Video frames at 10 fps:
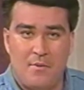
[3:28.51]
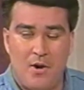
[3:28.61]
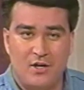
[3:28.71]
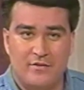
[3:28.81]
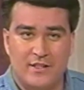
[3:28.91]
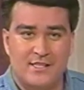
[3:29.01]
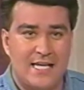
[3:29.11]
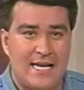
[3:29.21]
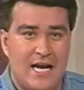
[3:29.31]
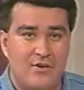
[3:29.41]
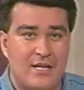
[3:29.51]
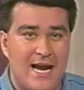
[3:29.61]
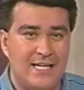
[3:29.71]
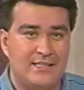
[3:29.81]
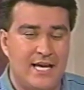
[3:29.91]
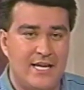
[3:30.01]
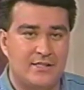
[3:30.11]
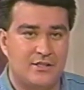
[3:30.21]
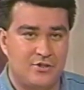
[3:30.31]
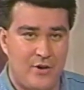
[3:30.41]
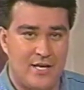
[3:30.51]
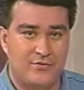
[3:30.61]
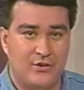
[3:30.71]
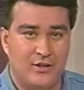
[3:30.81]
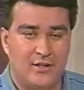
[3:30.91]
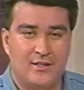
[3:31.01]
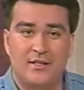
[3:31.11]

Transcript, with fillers: Markovic sat out 90 days as a transfer.